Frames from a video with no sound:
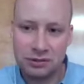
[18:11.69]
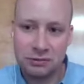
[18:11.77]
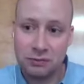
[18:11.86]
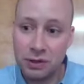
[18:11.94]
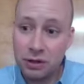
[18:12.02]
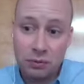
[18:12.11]
and
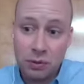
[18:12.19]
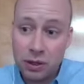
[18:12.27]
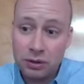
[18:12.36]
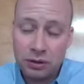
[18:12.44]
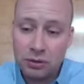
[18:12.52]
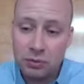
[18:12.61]
very
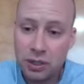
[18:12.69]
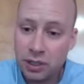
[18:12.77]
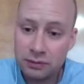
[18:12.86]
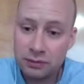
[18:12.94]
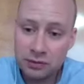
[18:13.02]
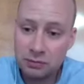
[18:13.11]
rarely do we
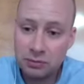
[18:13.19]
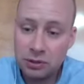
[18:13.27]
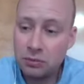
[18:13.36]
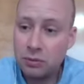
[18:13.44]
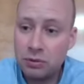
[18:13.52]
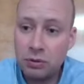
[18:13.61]
have
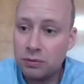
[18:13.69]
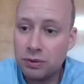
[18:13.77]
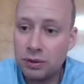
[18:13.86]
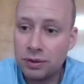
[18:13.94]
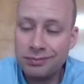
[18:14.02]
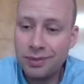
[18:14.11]
somebody with
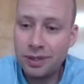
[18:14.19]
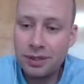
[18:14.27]
over a